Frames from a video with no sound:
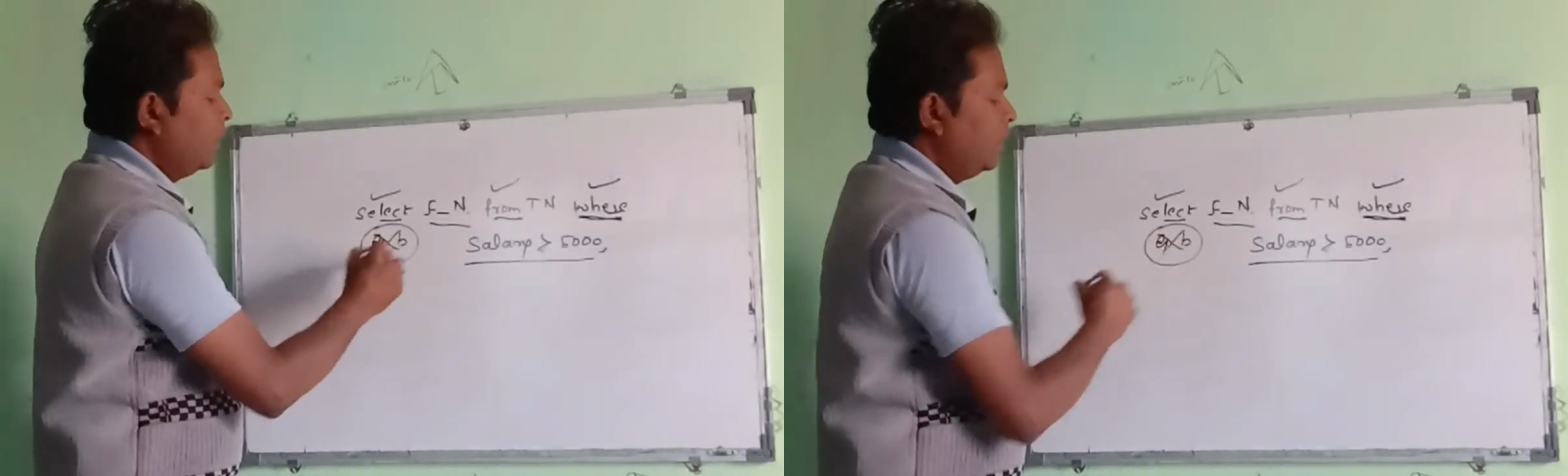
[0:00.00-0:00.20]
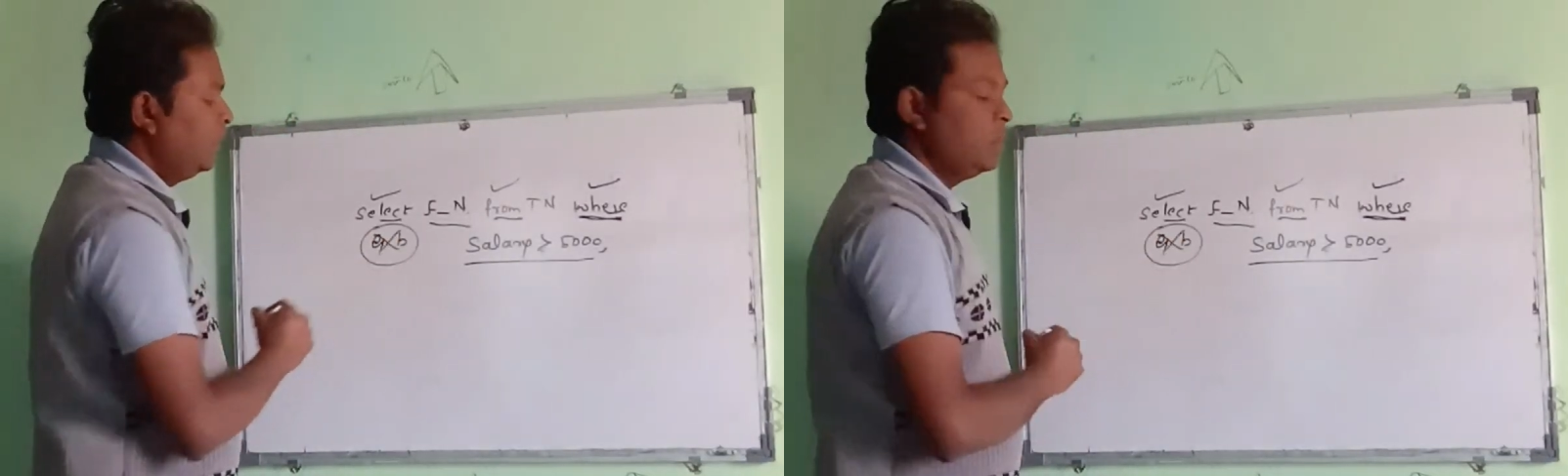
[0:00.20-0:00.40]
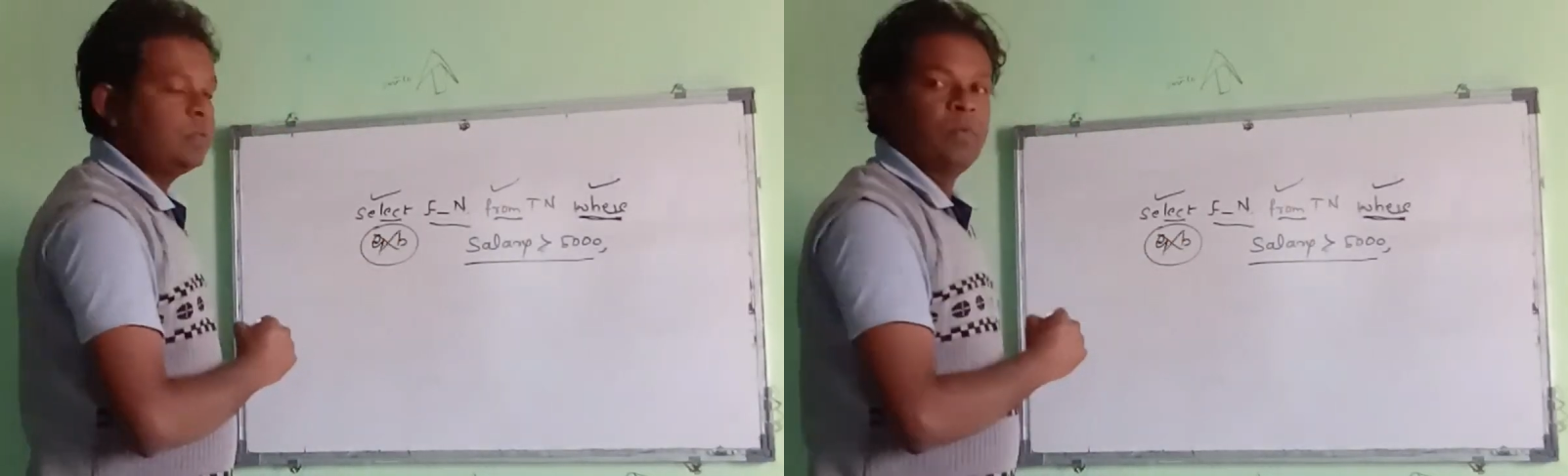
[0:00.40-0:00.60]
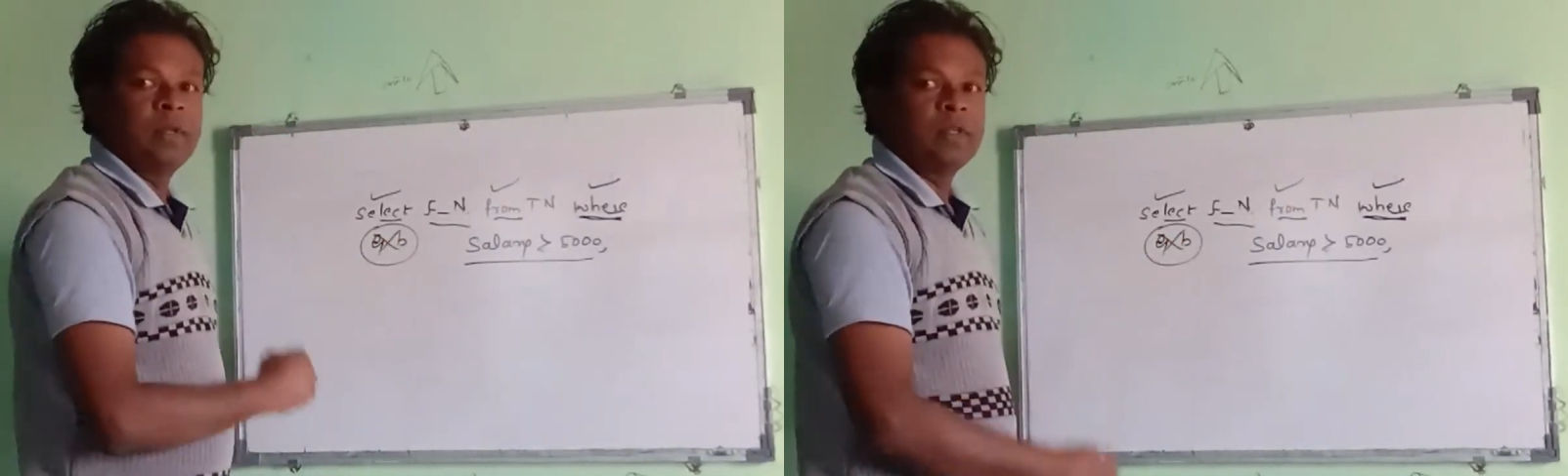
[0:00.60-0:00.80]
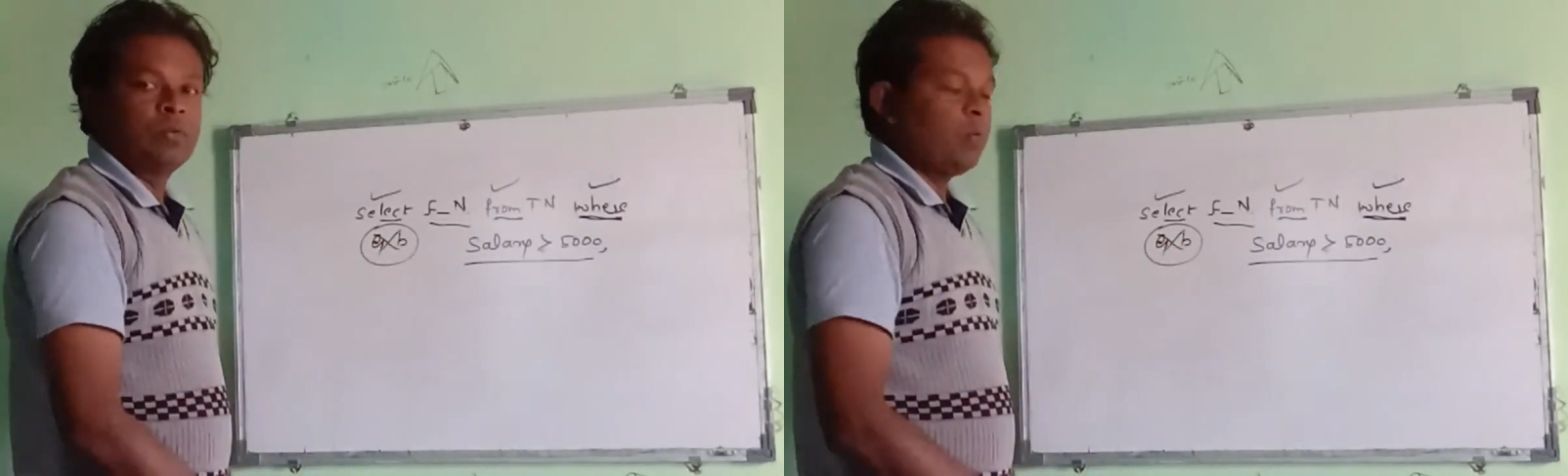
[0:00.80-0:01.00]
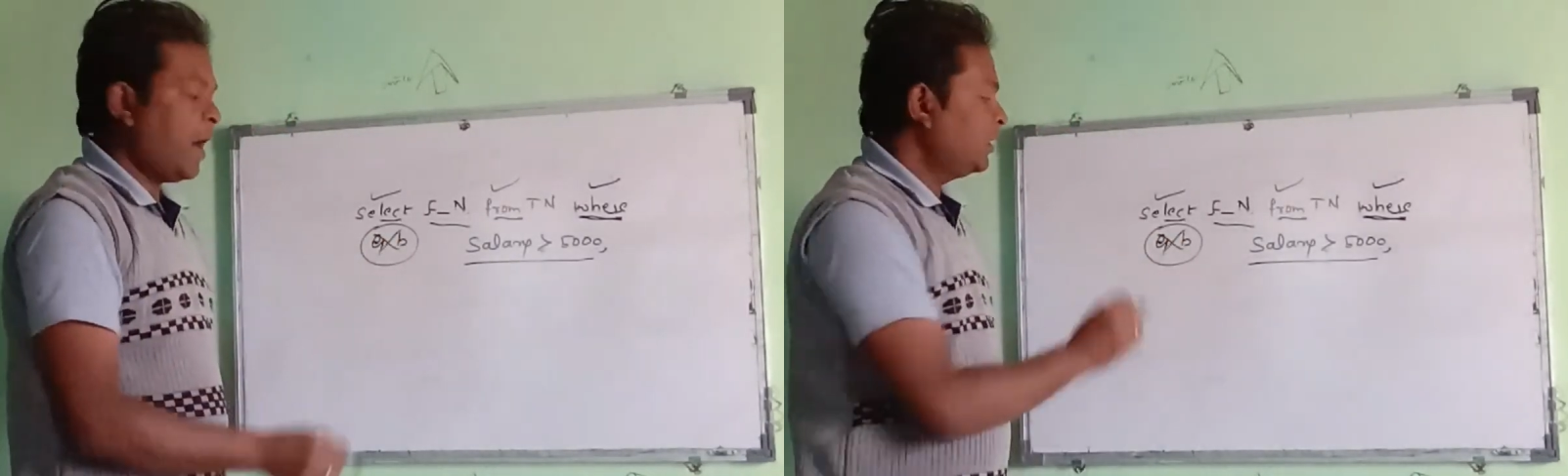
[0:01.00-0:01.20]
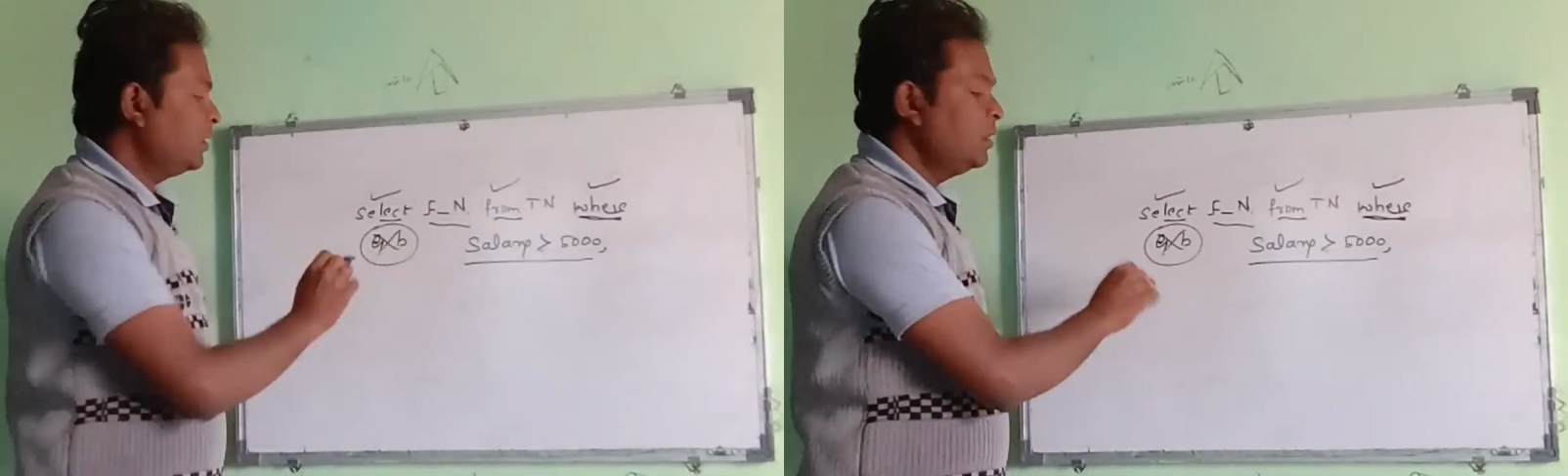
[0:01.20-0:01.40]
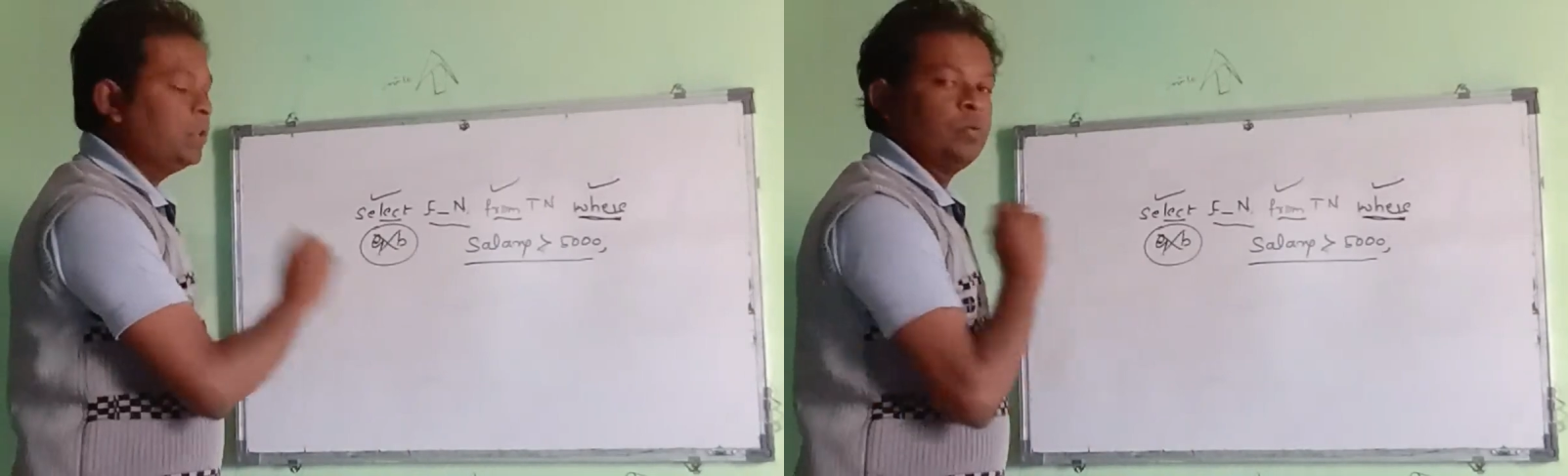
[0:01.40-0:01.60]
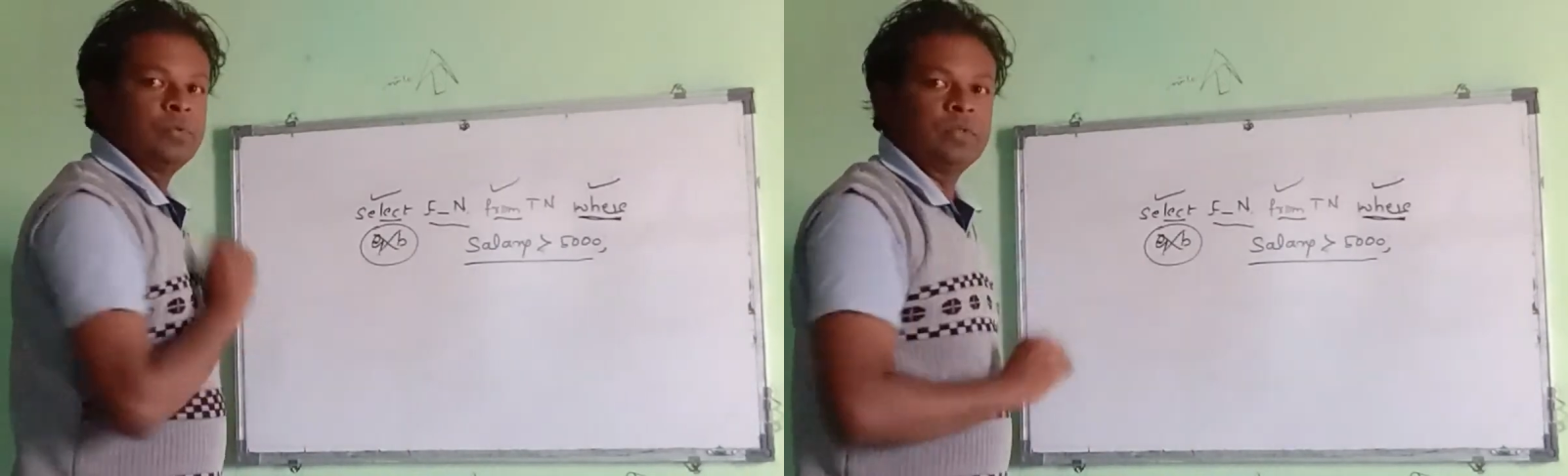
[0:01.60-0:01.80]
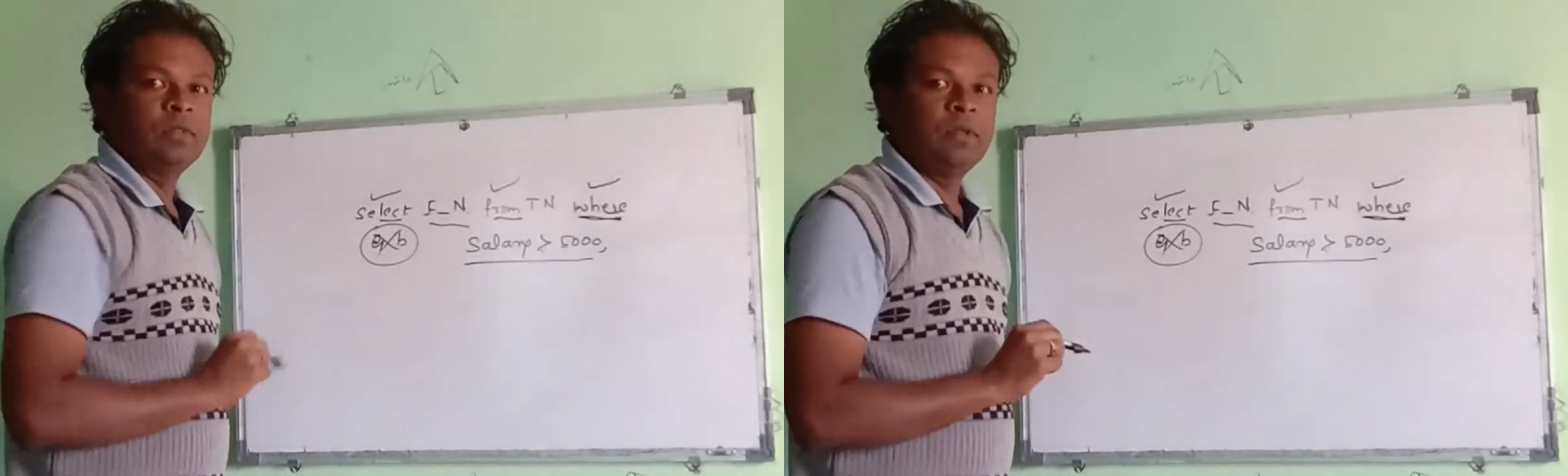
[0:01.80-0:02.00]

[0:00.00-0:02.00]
in this query, so I didn't use.